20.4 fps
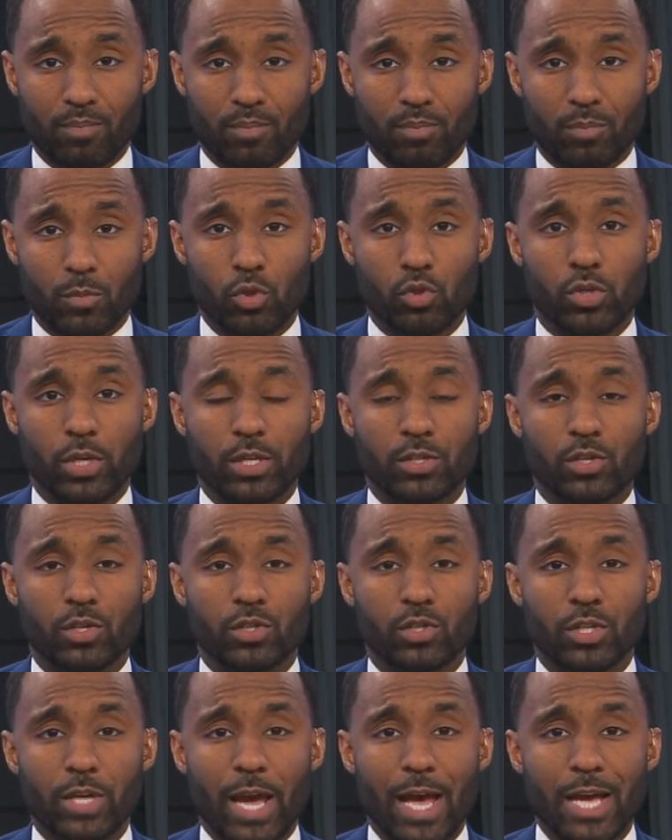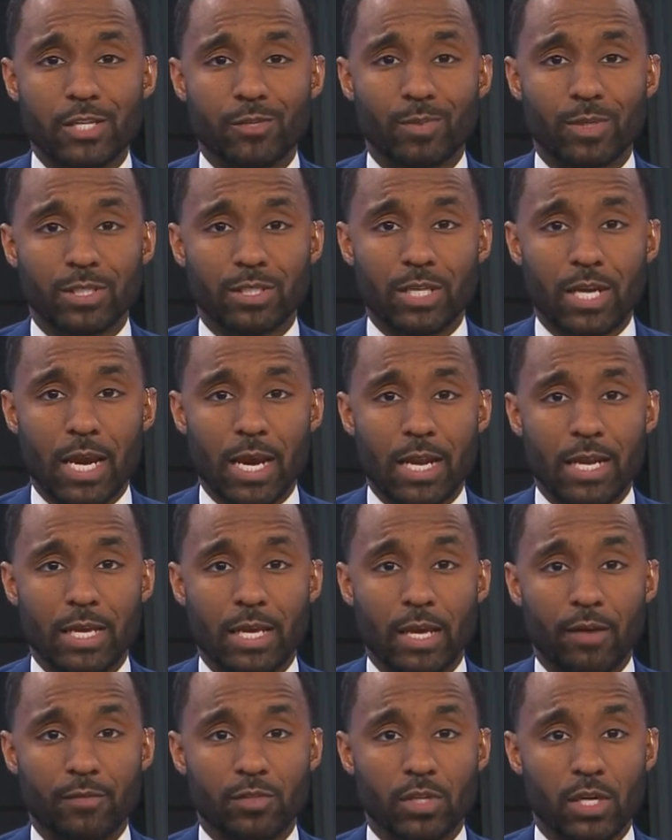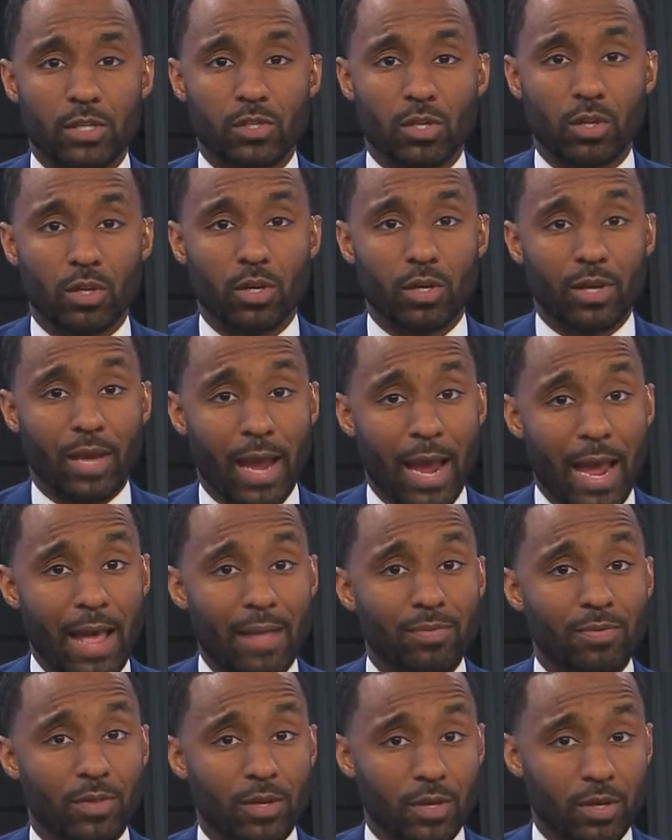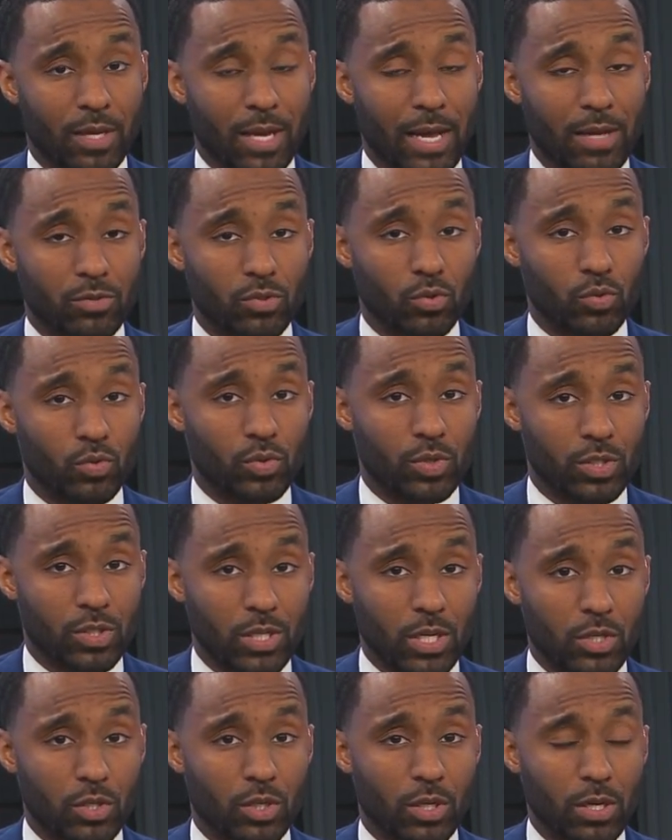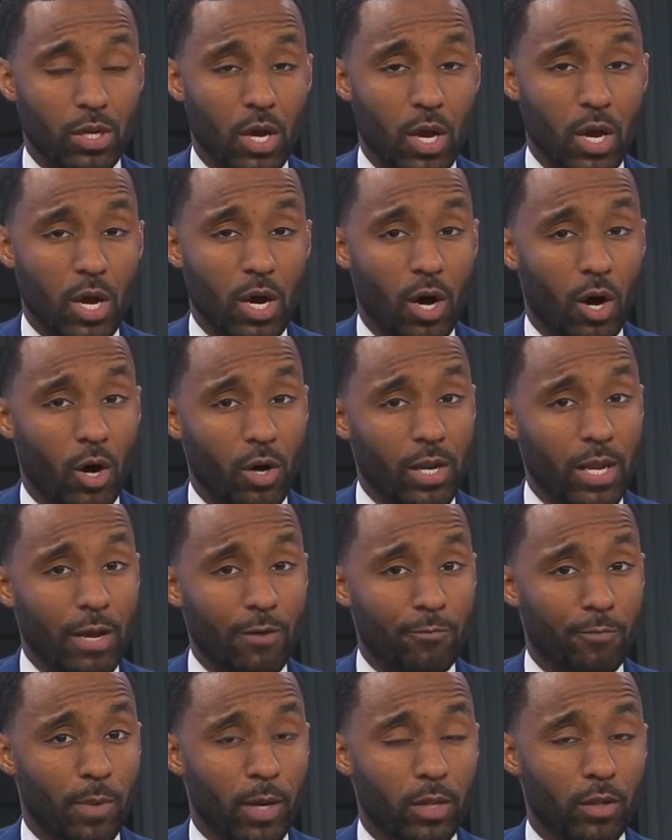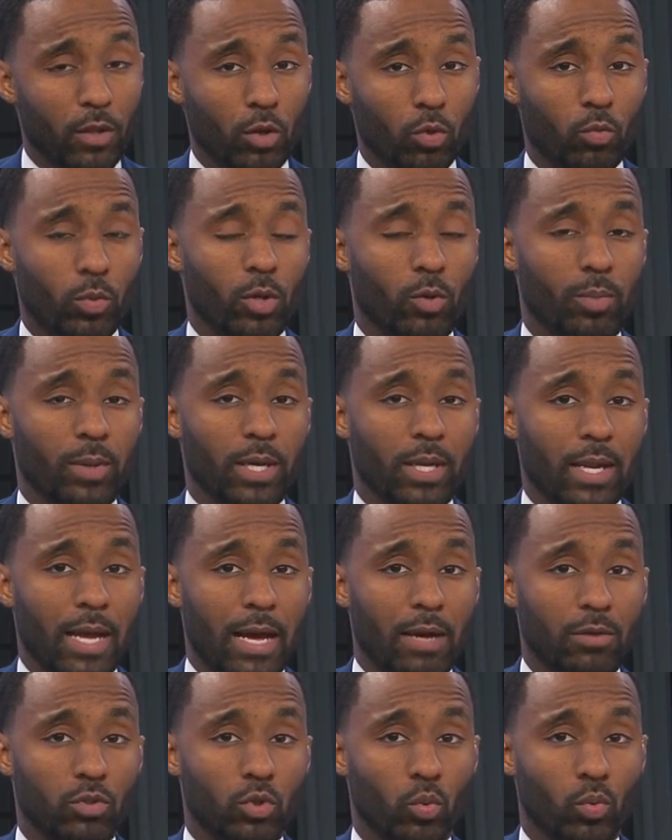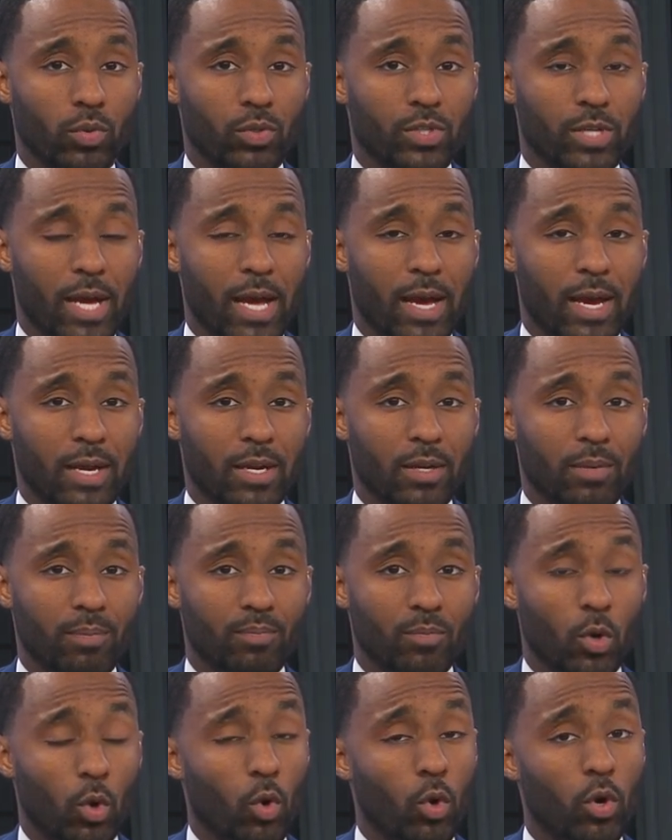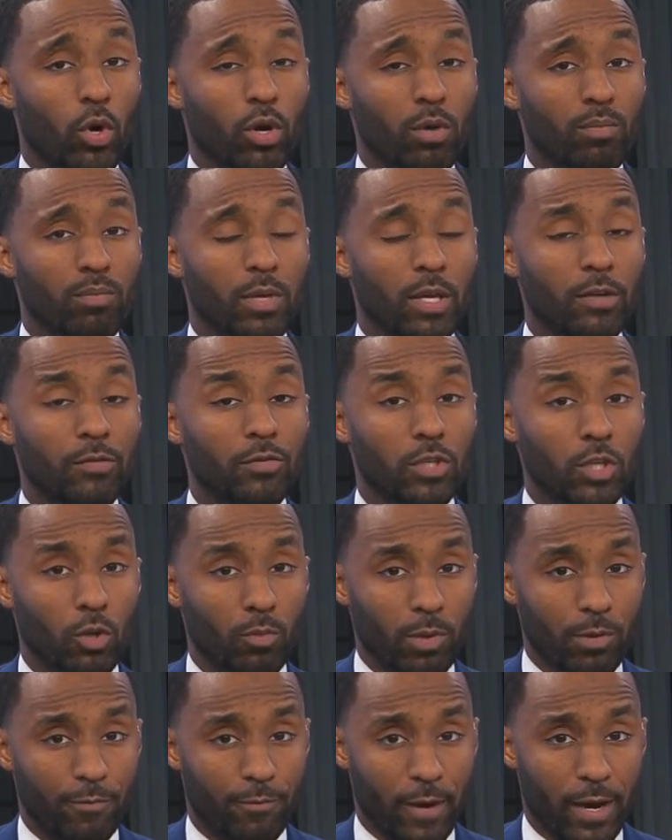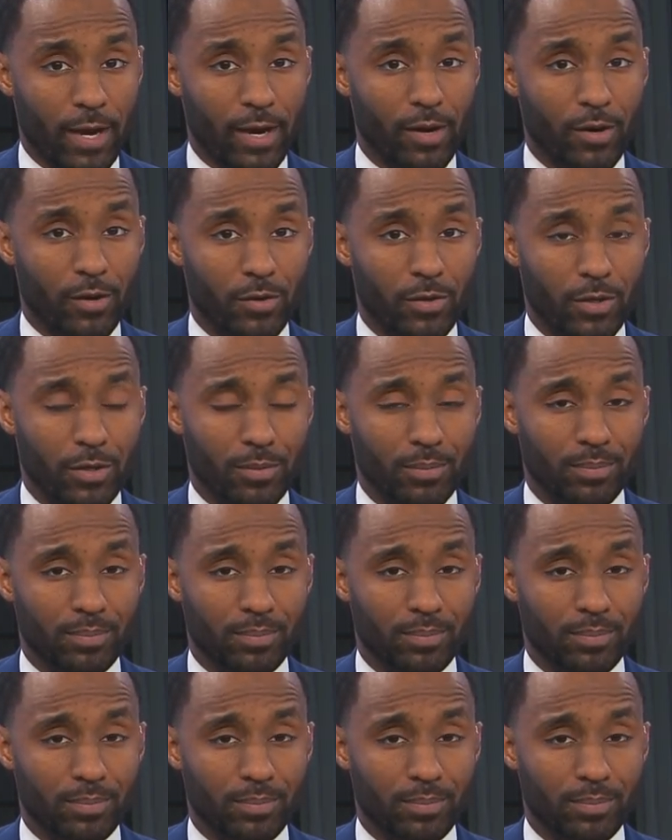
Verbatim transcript: News 10's Jasmine Dean gives us a look at the Council's decision on if Butler will be allowed to resign or if she'll be fired.